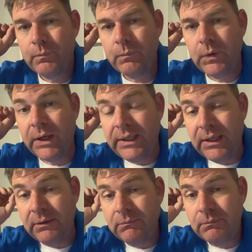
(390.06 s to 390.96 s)

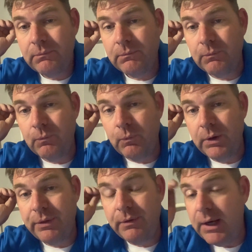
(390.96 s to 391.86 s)
again,
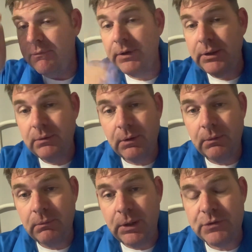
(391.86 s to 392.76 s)
with every
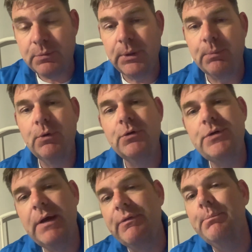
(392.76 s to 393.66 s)
instrument approach, you
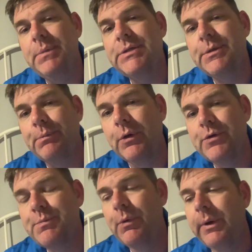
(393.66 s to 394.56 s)
have the missed approach
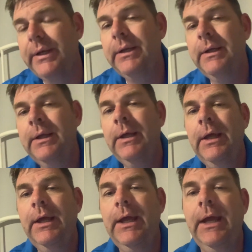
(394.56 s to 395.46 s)
point,
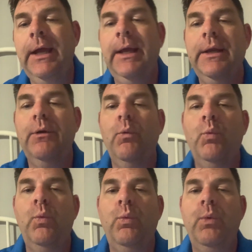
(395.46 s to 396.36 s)
and
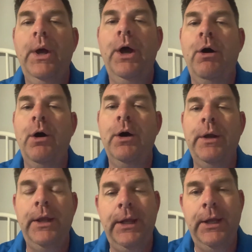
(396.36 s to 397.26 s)
on
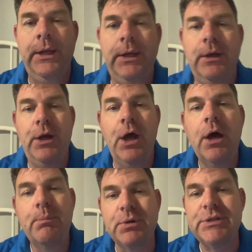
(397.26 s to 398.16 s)
a
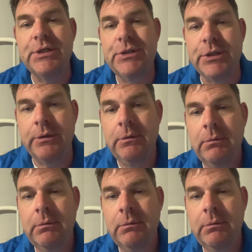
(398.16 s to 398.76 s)
non-precision